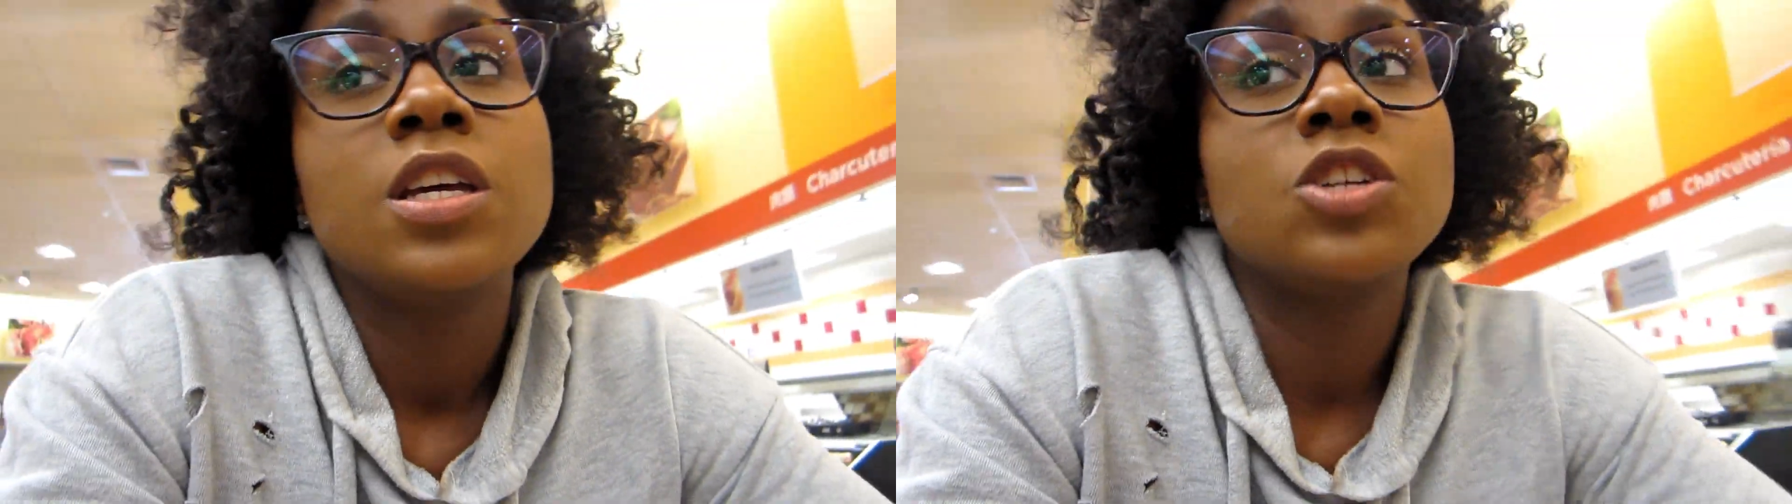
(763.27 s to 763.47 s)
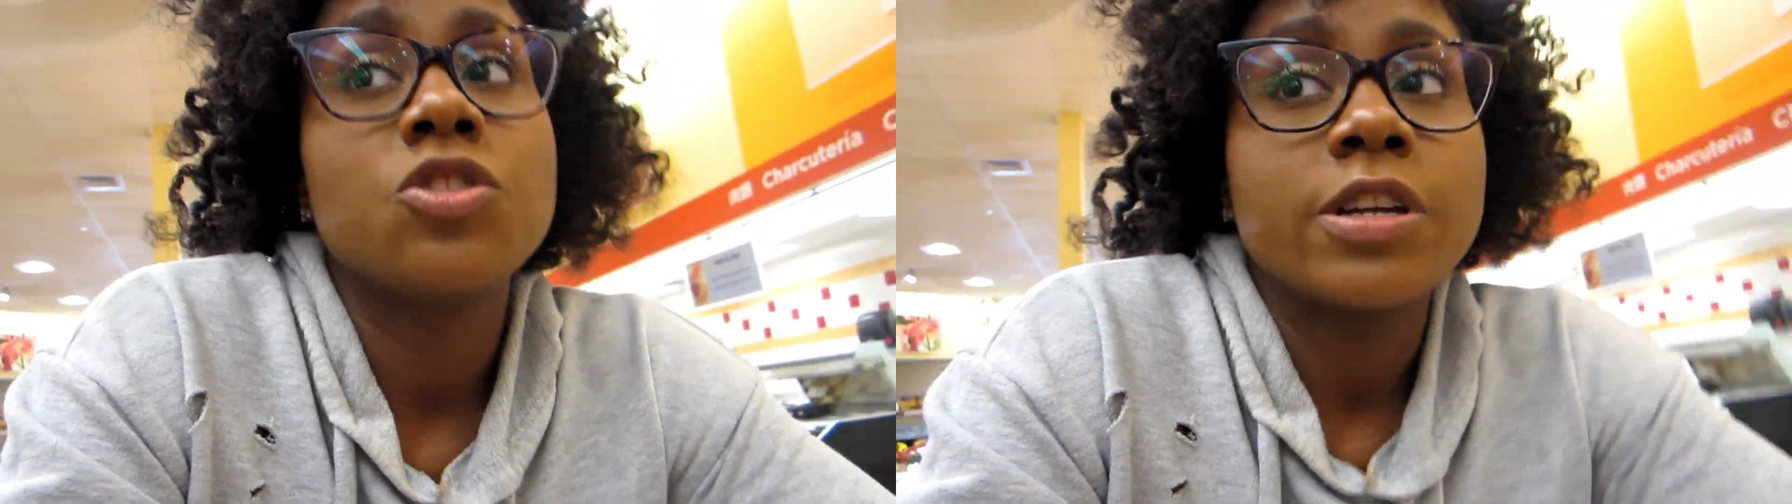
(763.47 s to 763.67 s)

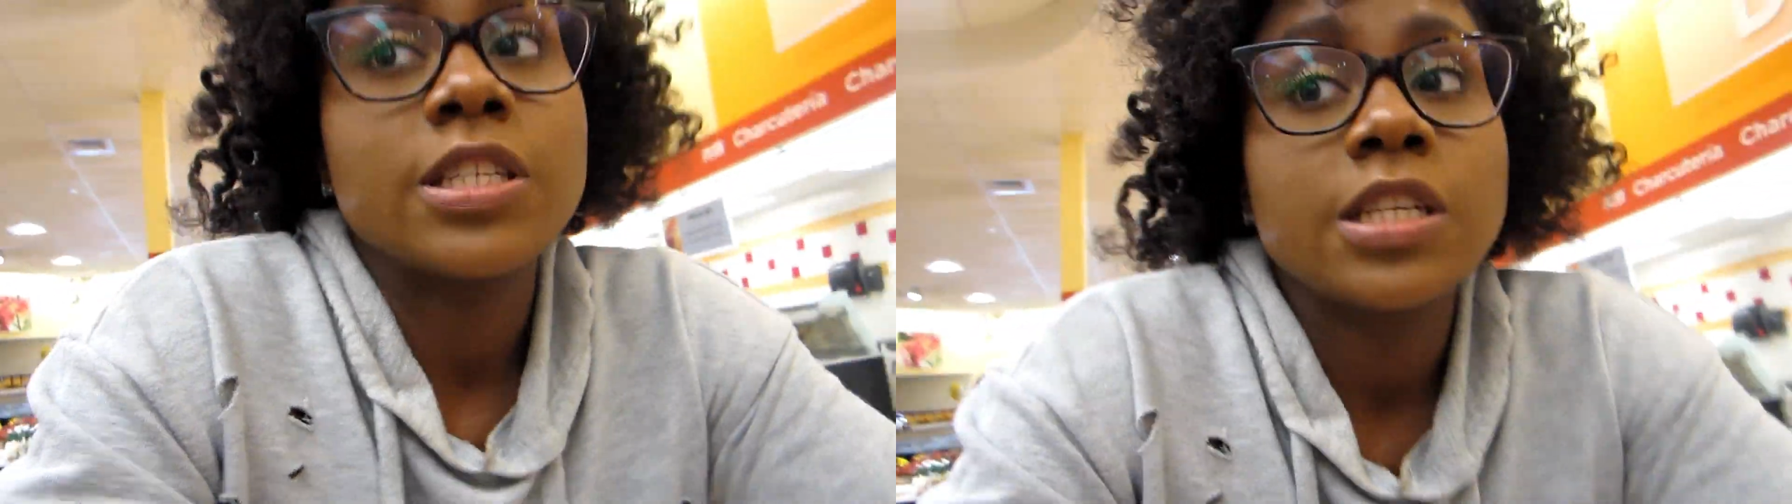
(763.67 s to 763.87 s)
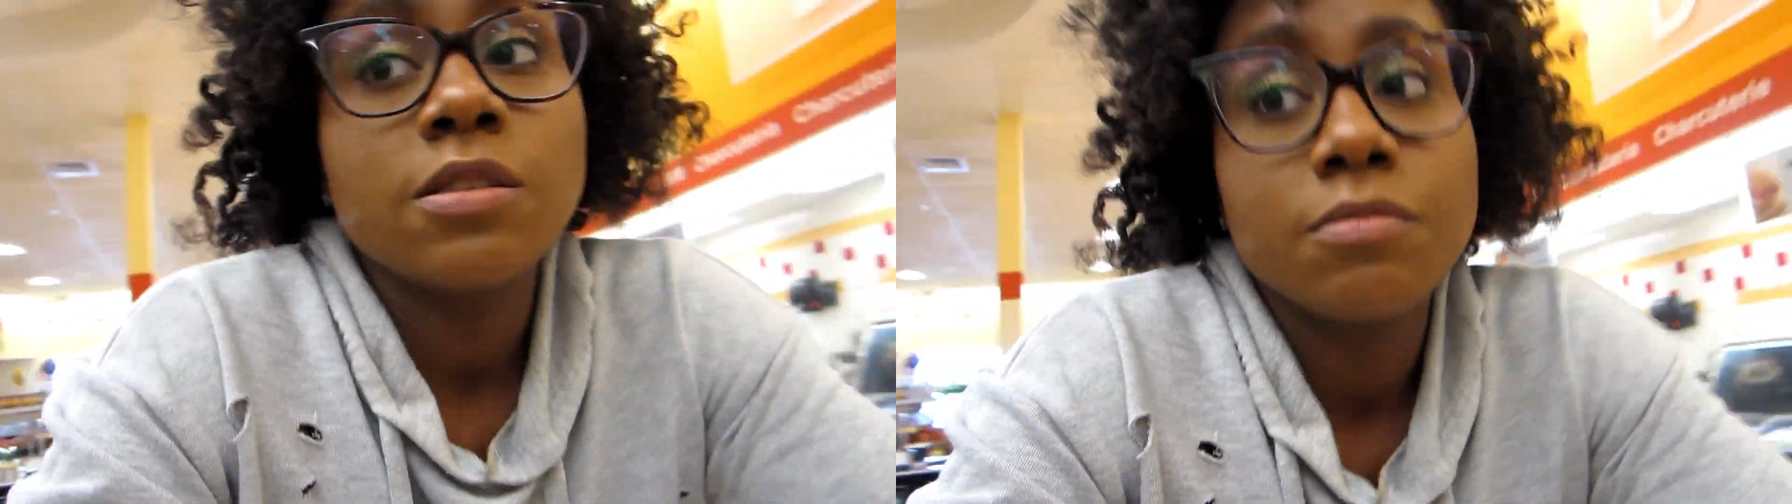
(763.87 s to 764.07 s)

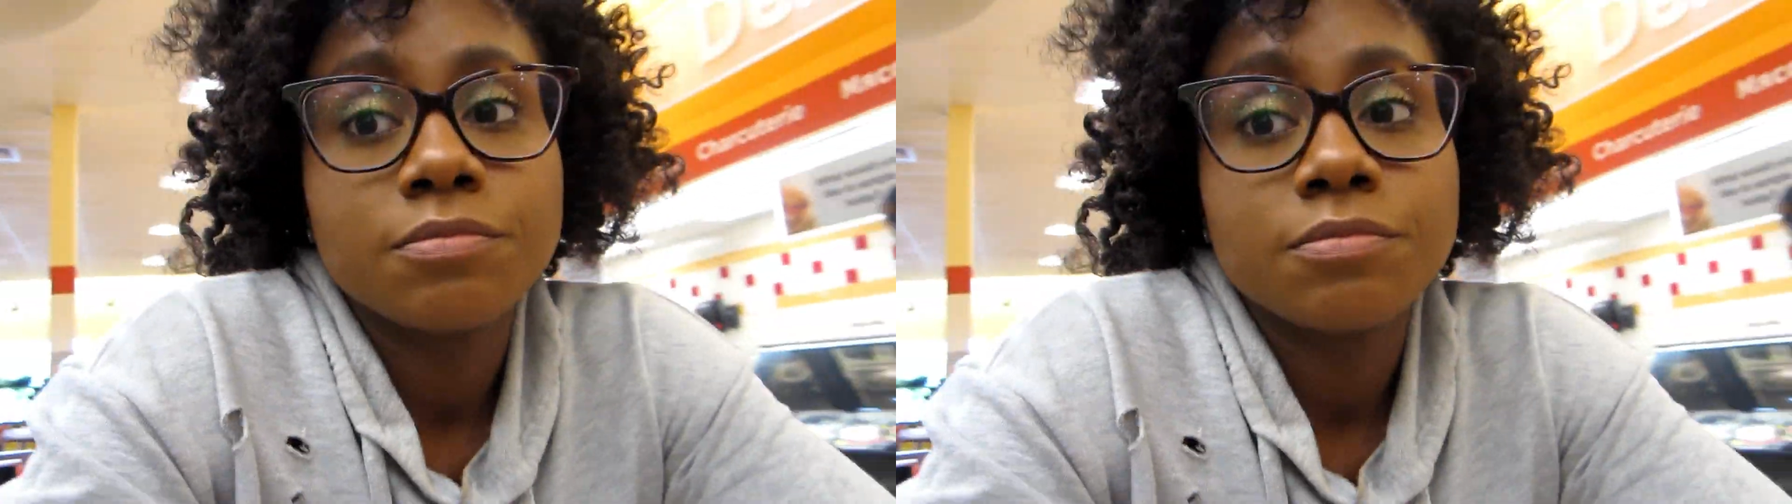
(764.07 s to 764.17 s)
interesting.